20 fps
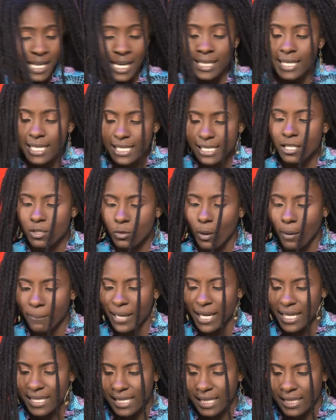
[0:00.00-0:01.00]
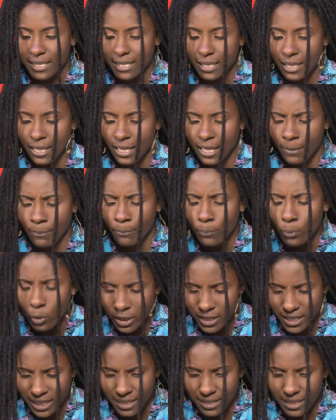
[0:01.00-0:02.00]
And this is what makes it
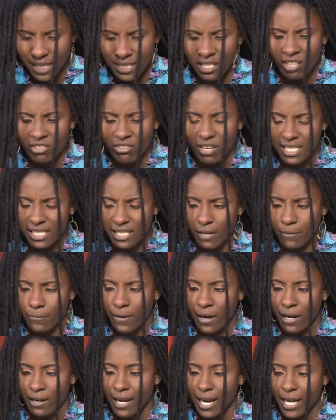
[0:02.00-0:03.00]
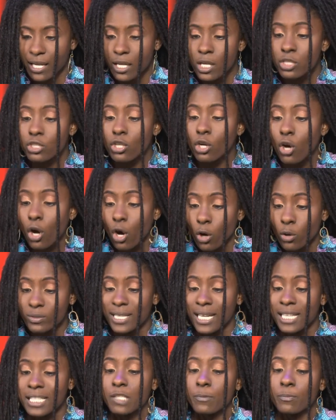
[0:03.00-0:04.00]
important as a Rastafari to go out
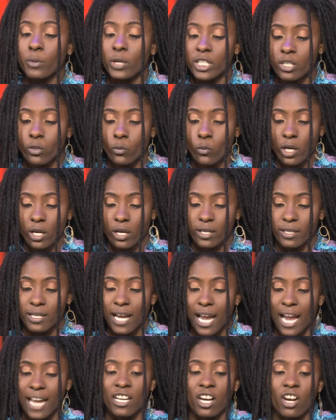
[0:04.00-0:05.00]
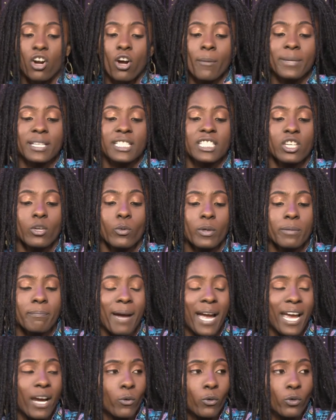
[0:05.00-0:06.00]
and spread the word. I'm not coming to you with
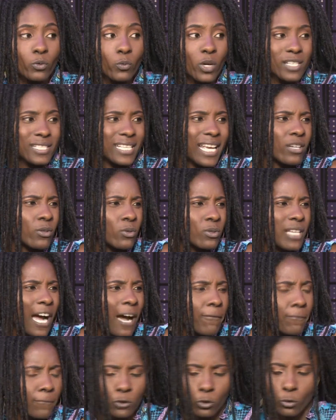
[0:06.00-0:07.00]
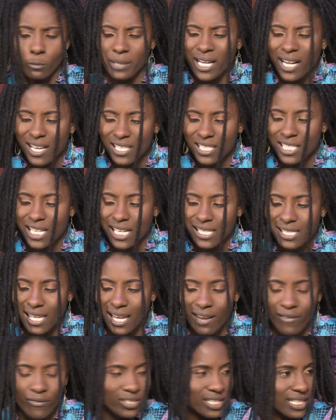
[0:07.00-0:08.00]
my own words. I don't have to because Jah said
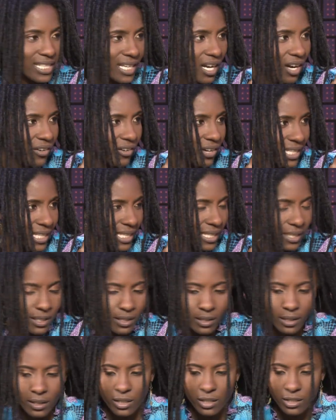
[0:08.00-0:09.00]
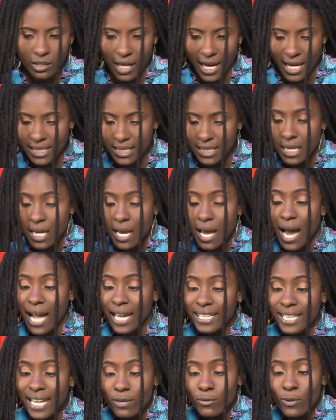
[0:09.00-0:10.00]
everything already. Right?
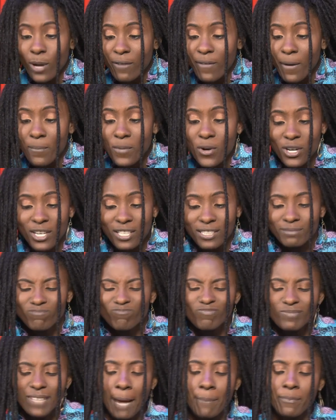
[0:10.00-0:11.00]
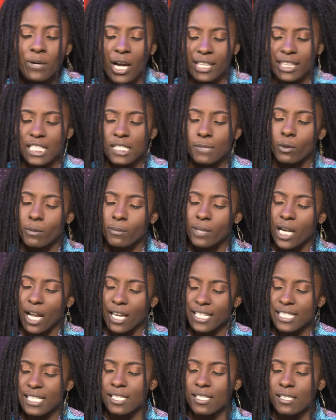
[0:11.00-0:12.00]
And then we have a book. I brought this book
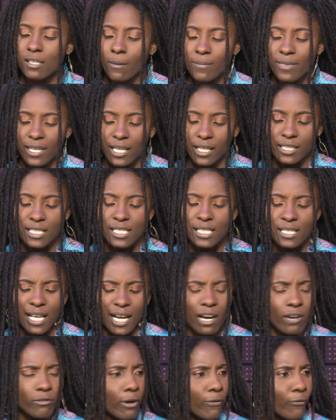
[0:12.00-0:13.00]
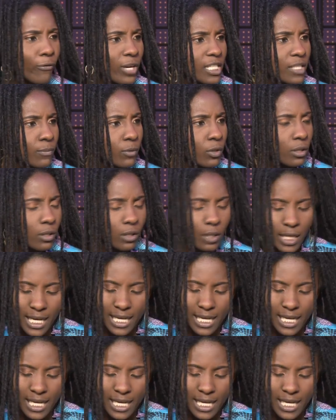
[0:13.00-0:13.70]
because this is like a reference book.